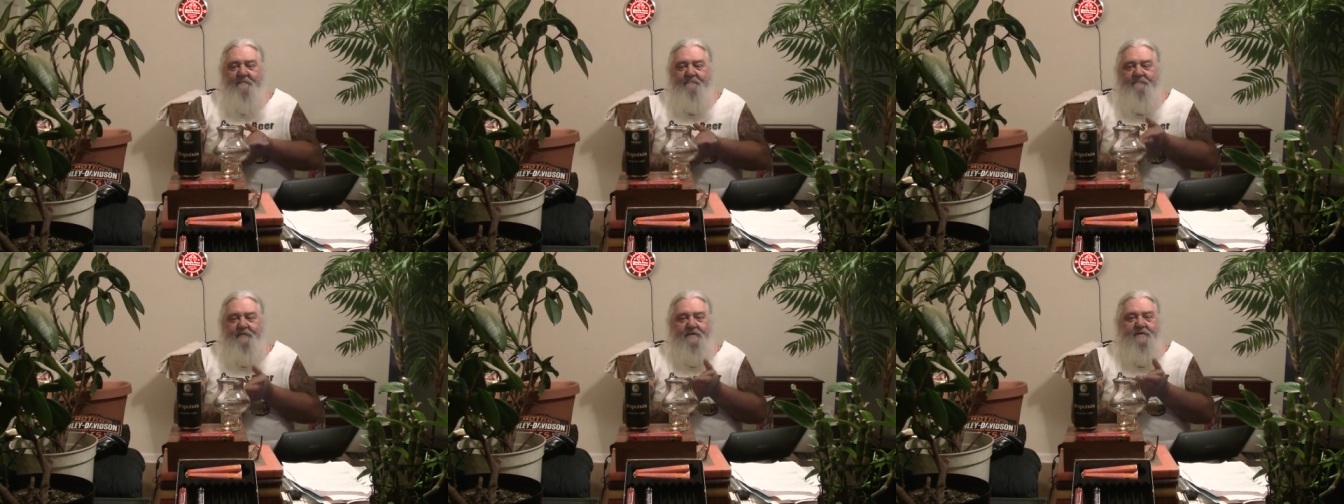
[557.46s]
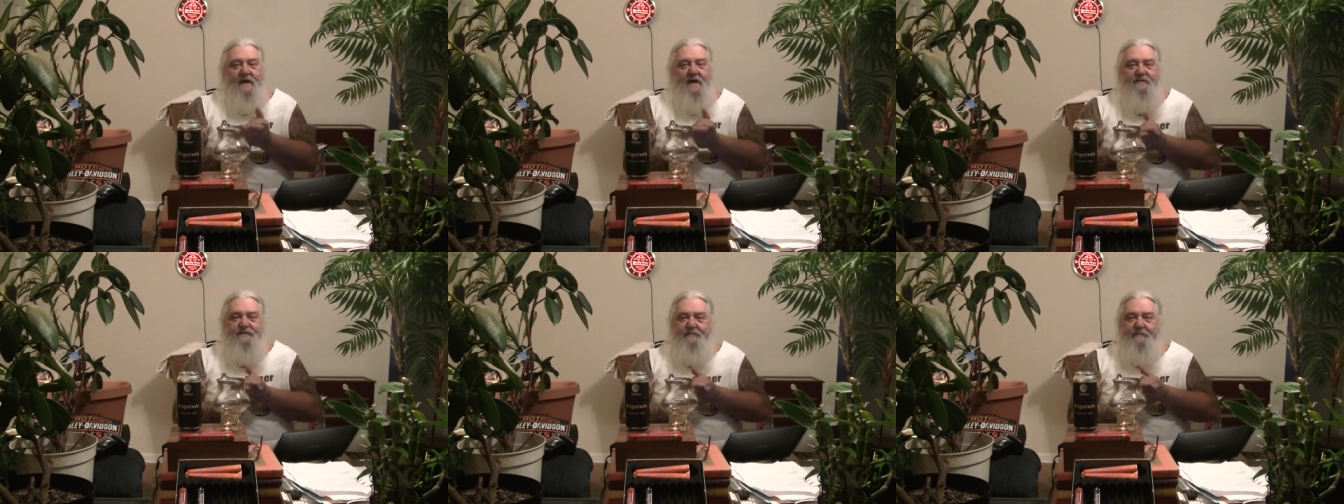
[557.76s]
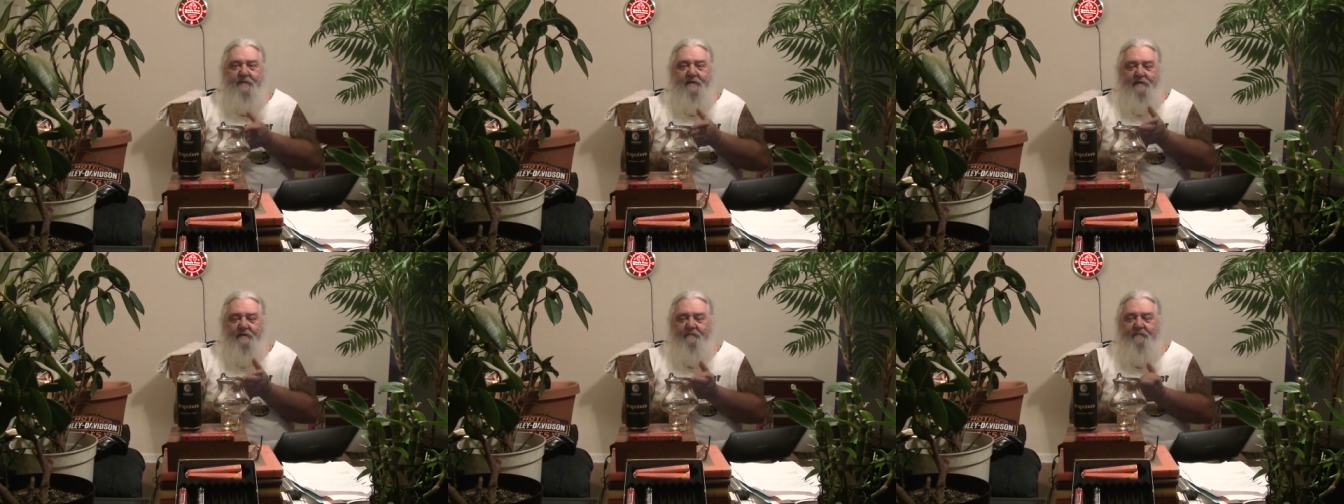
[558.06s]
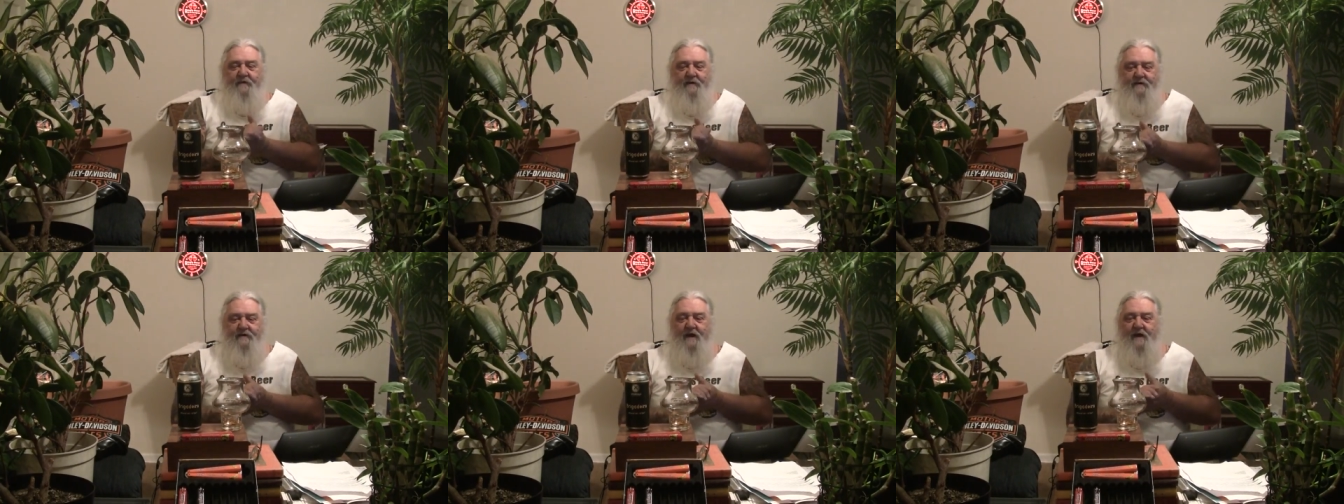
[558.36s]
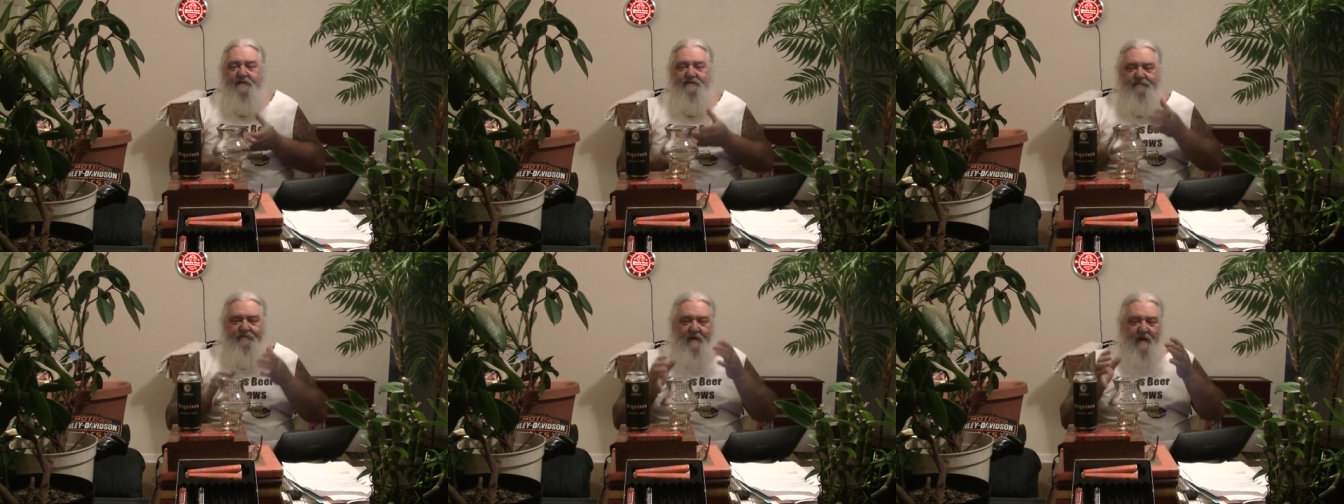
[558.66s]
Very nice beer. Very
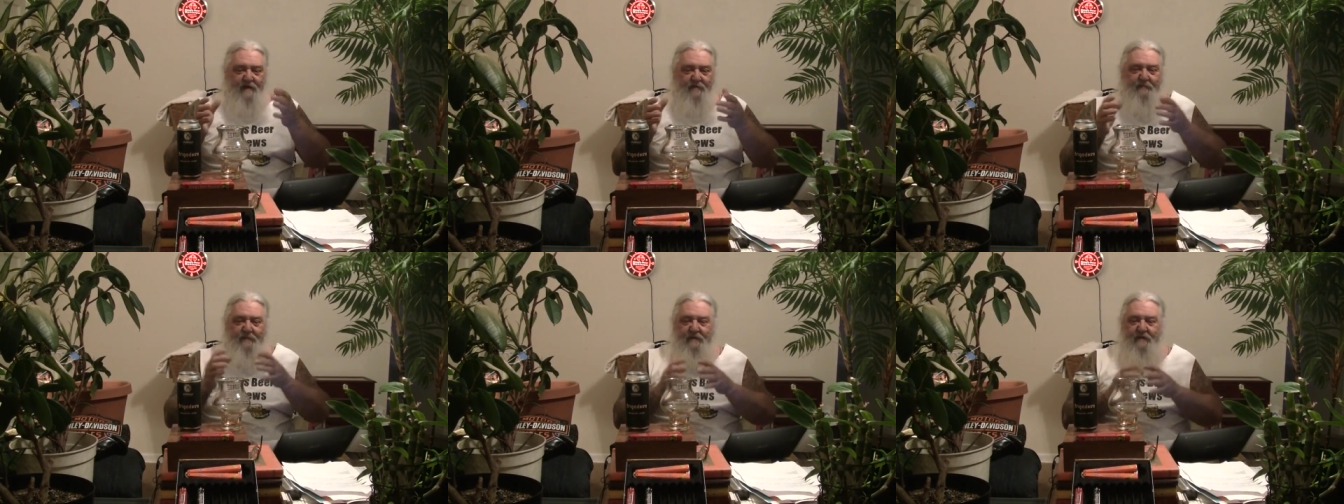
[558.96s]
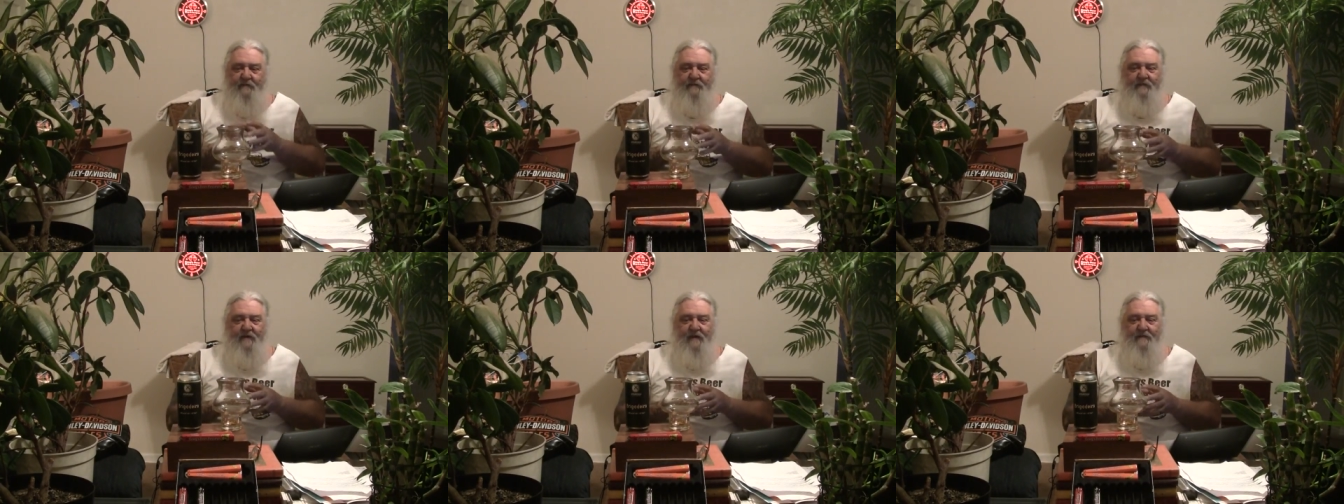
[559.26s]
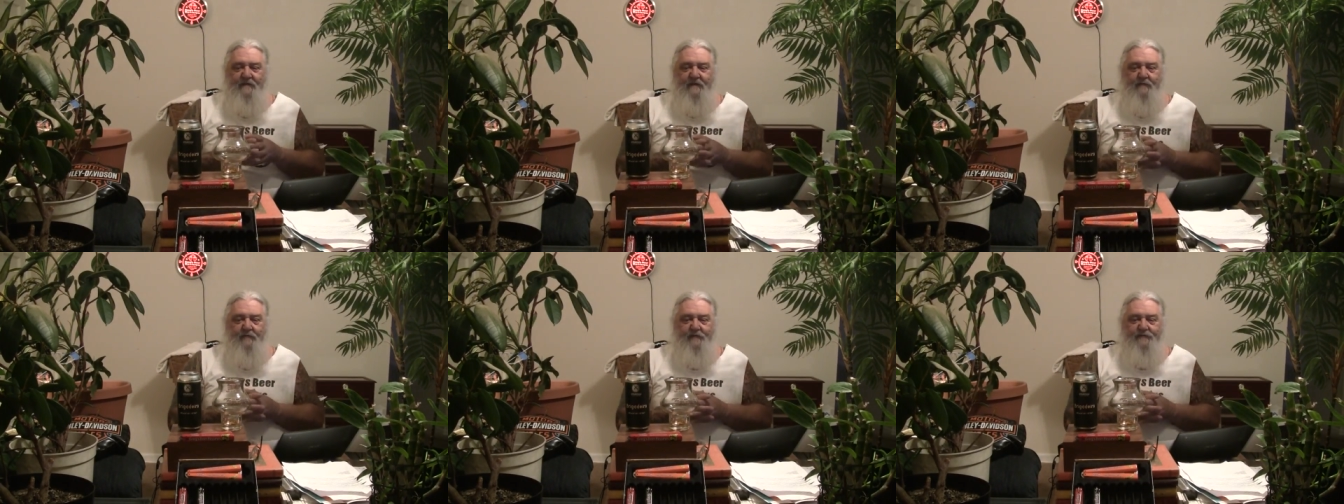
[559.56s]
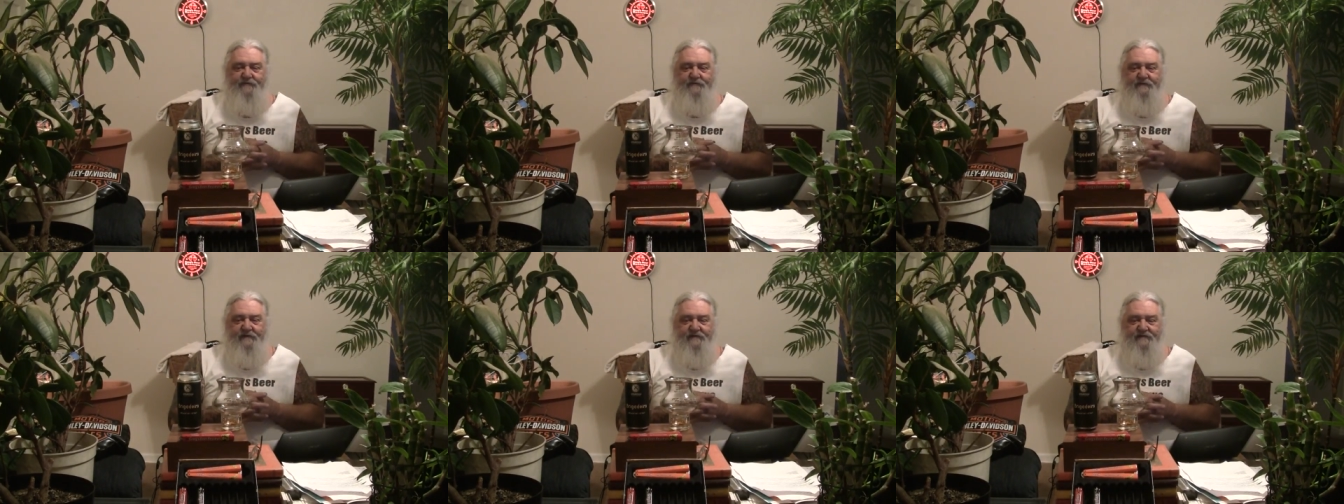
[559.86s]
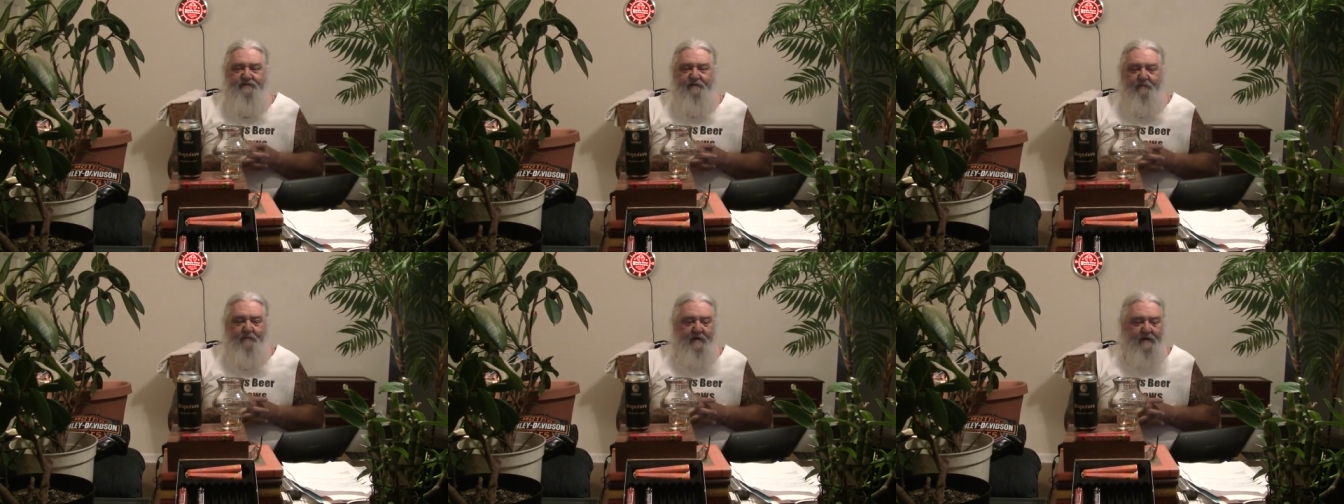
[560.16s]
nice final beer of the evening, which it is
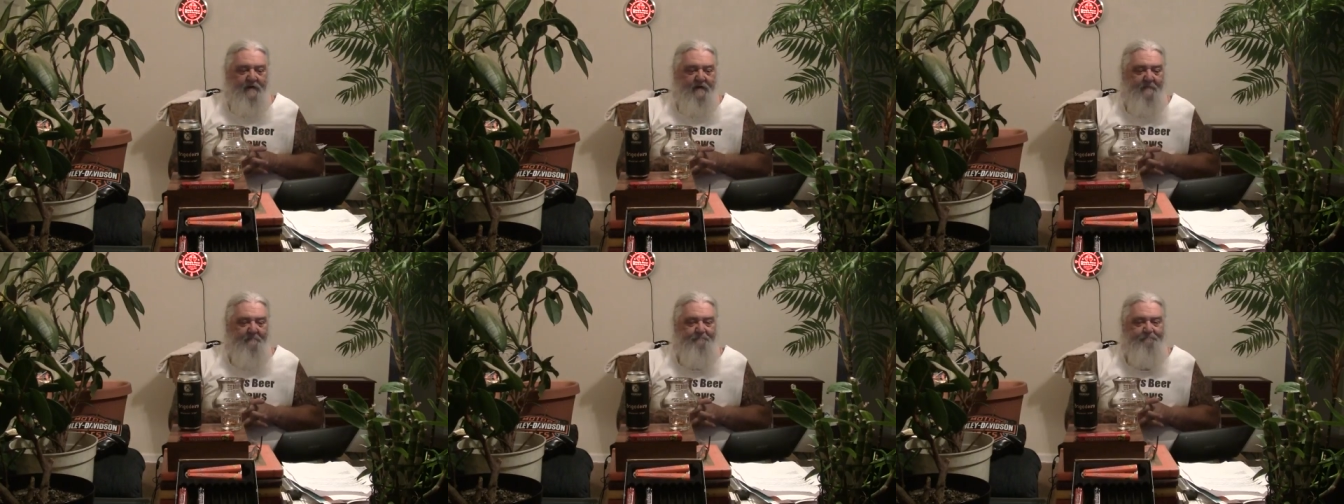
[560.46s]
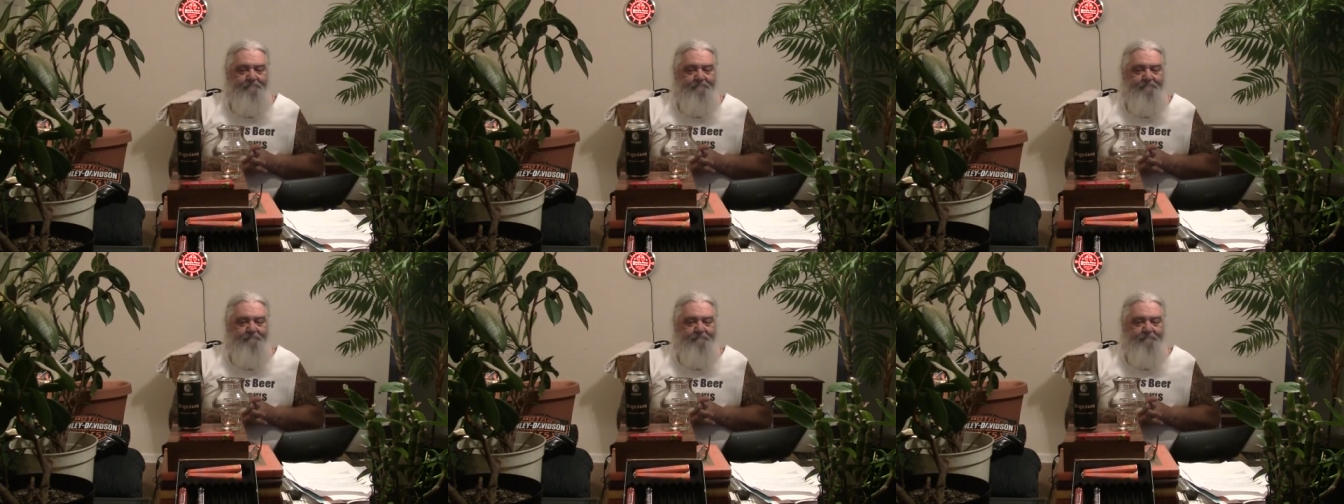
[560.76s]
for me.